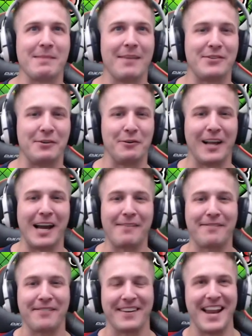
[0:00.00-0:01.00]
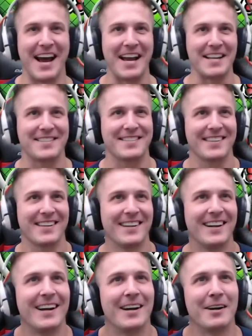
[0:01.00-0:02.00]
gives you life? Nice.
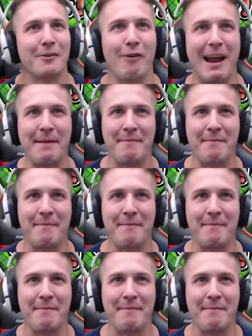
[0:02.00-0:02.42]
Ray